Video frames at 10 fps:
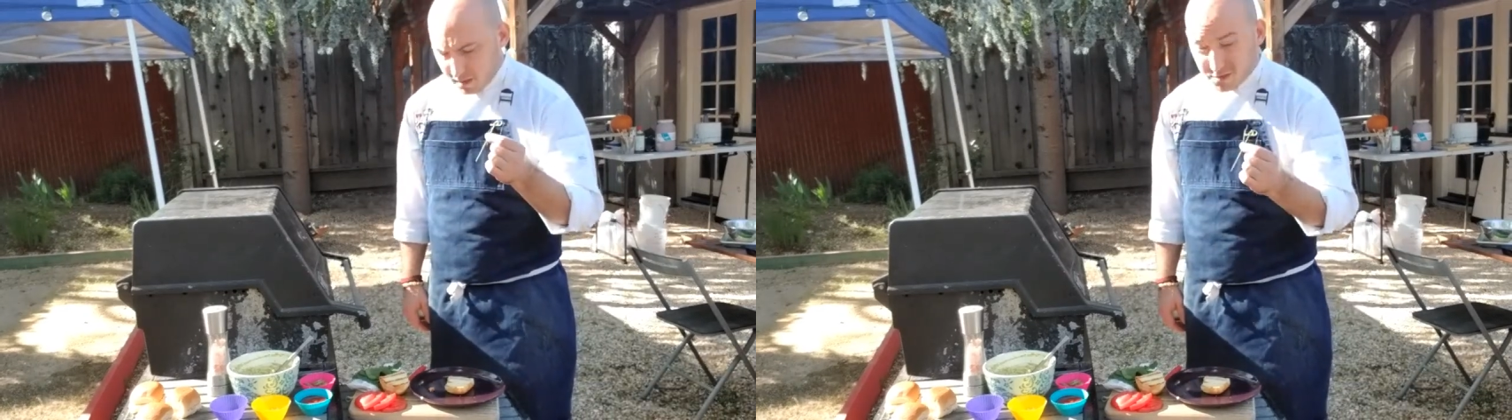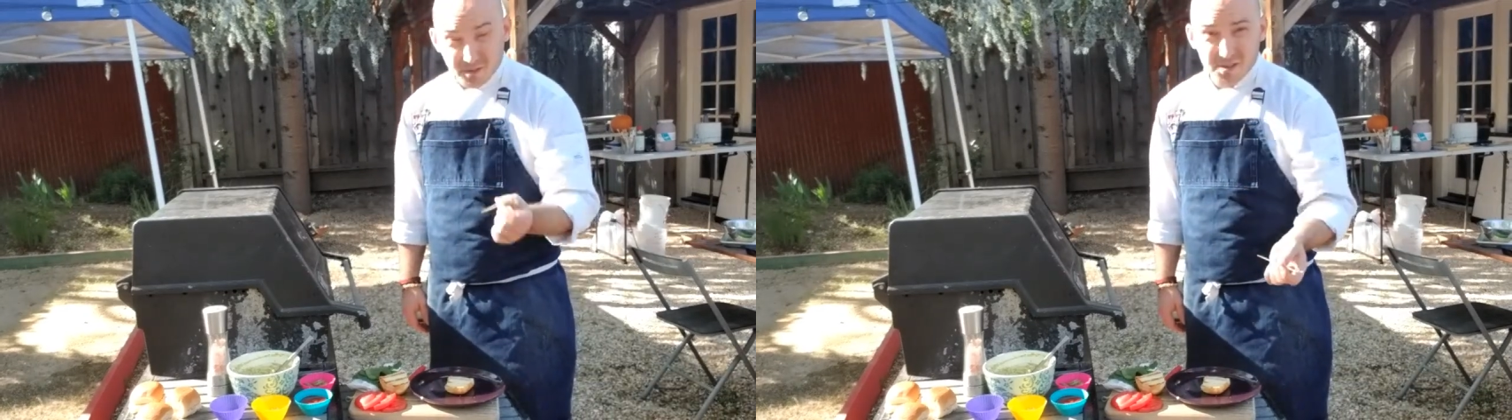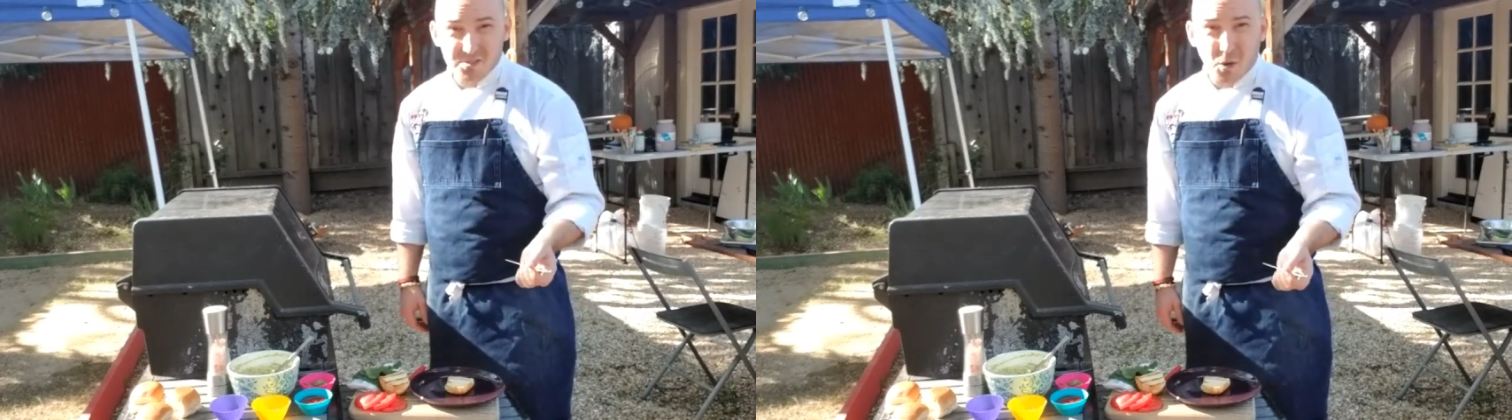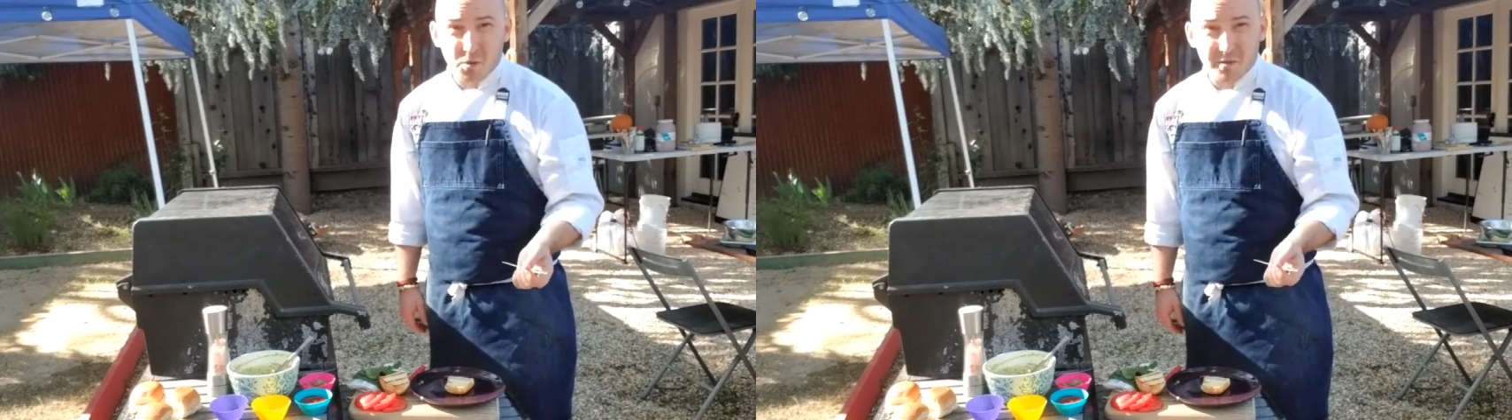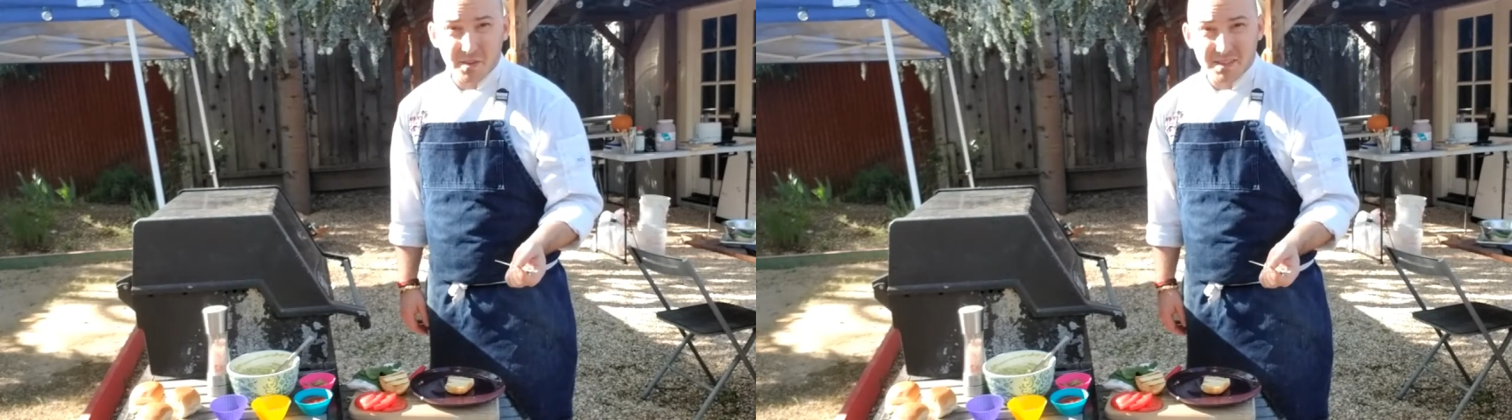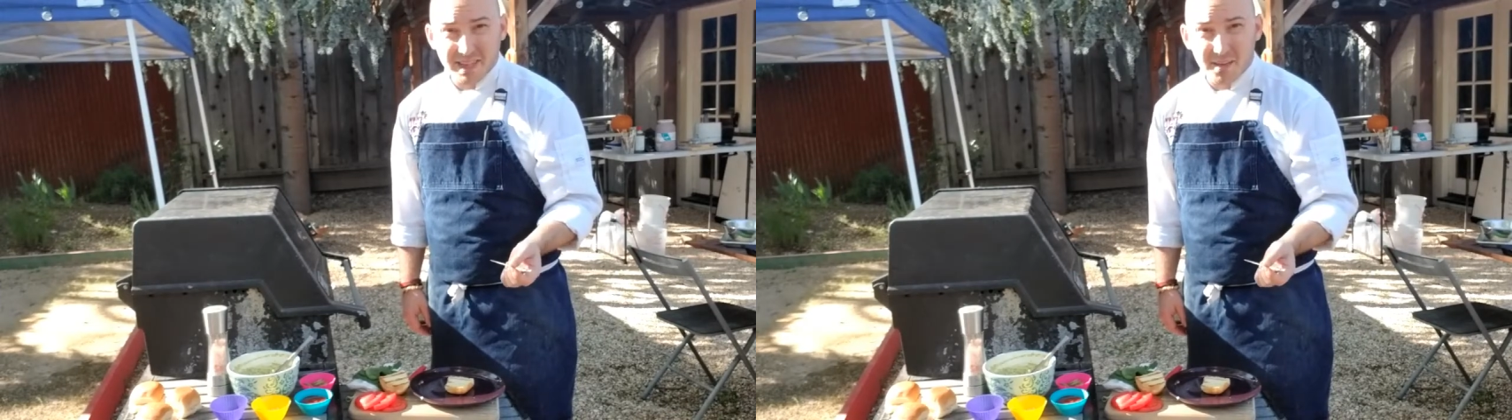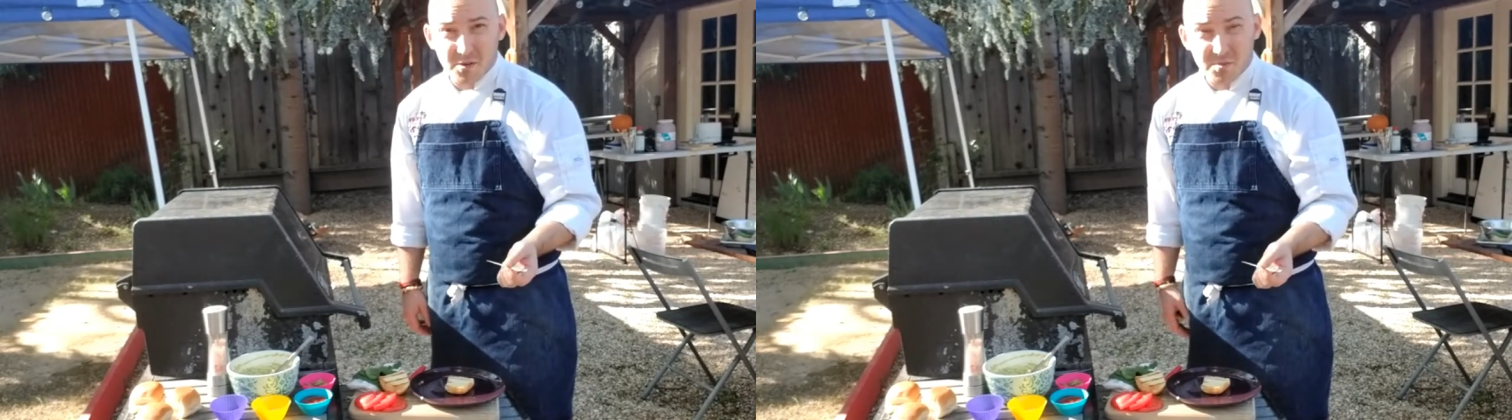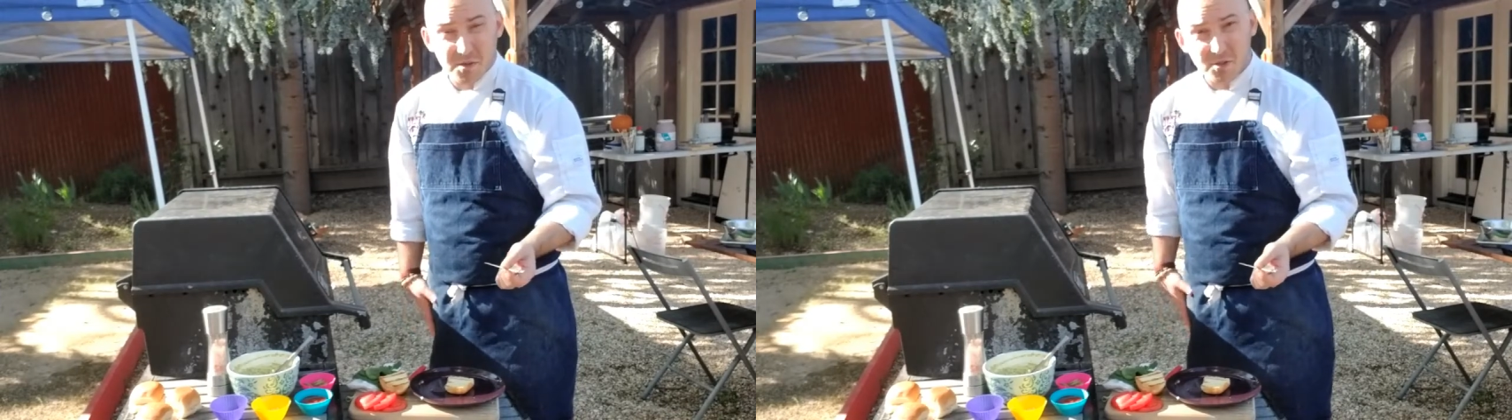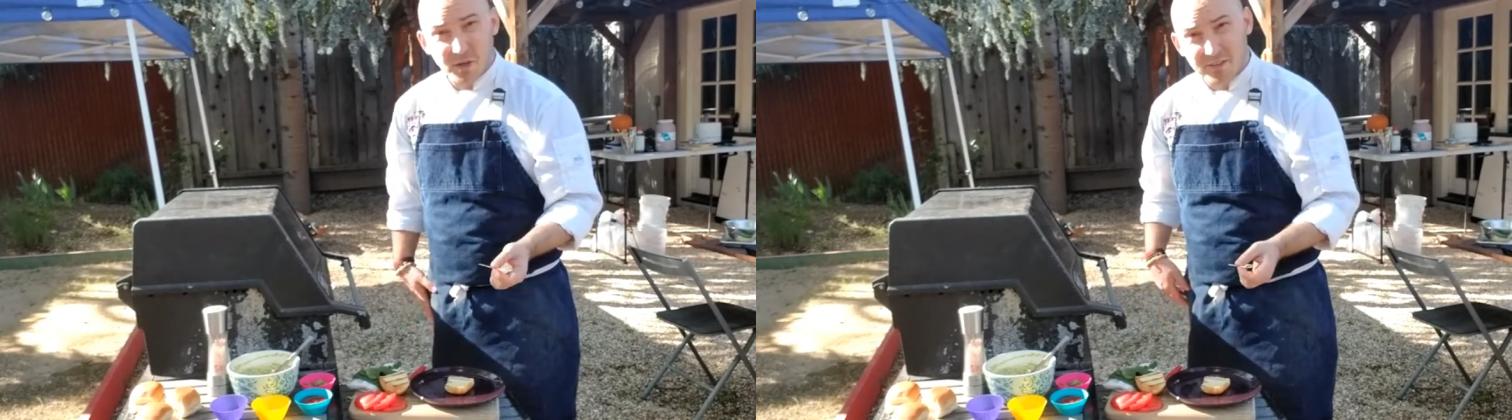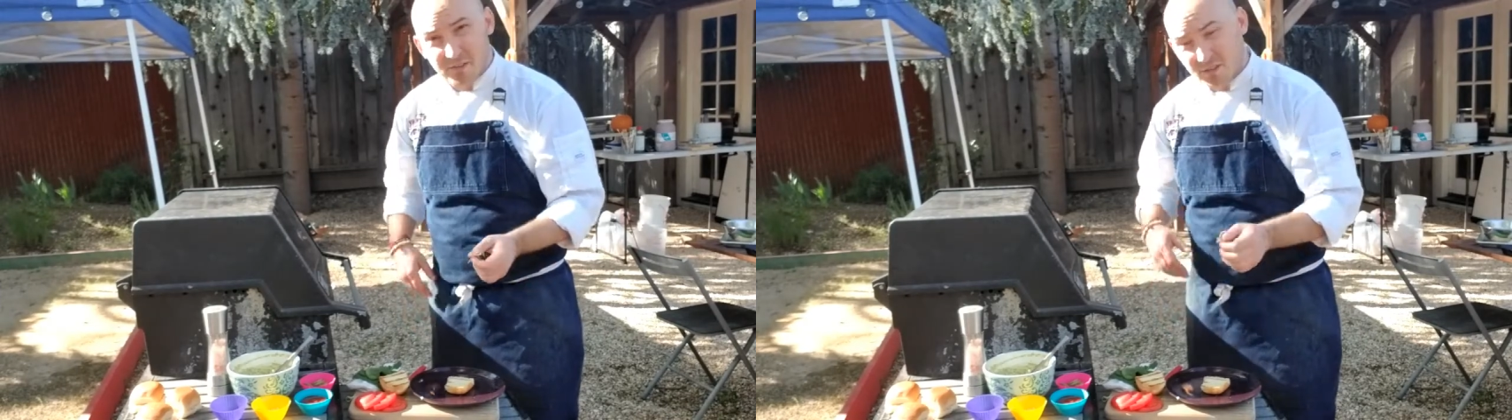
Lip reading: it's really just to hold everything together, especially as